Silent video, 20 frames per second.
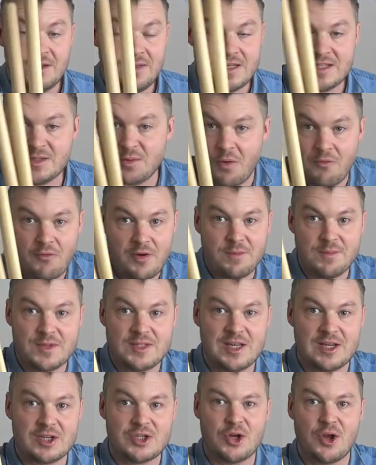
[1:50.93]
This is what rhythm
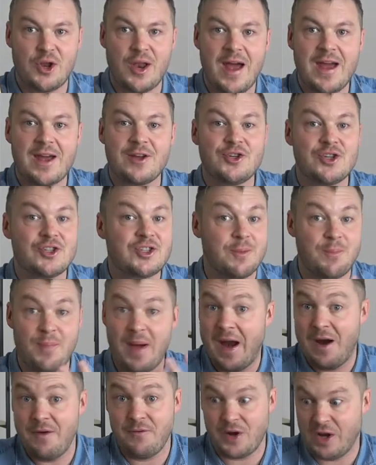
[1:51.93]
sticks look like, just a
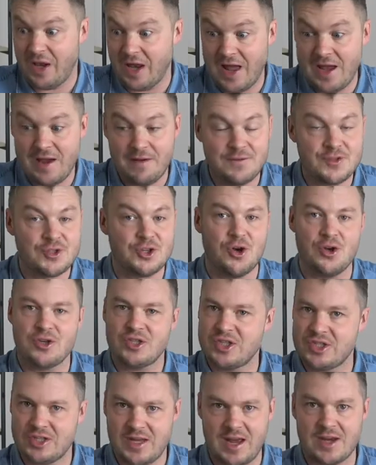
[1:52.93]
pair of claves or
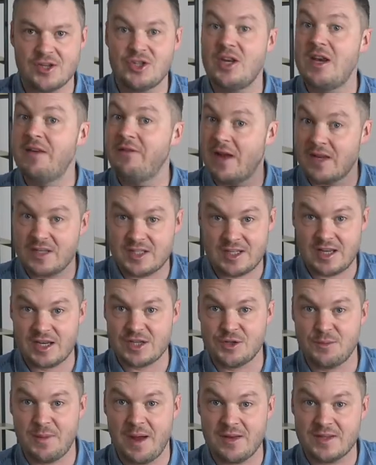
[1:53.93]
sticks. You can get
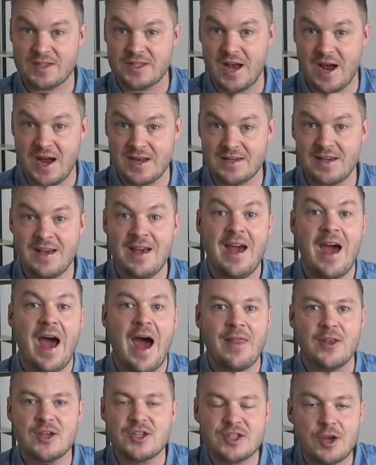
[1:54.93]
sticks from outside,
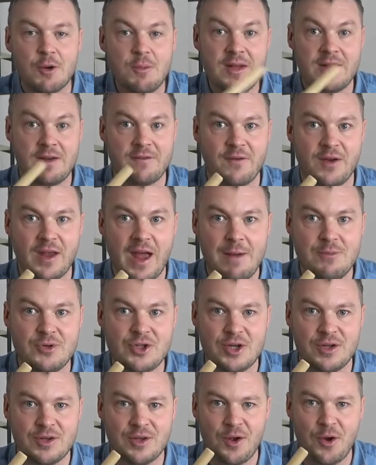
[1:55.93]
and there's so many different games
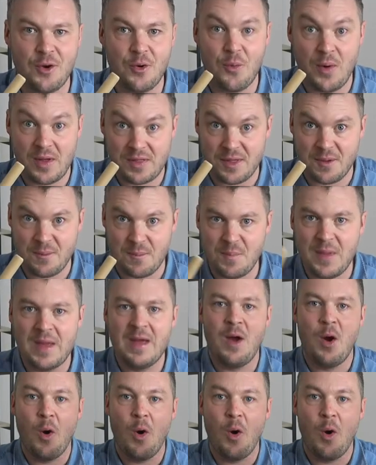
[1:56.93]
you can do with them.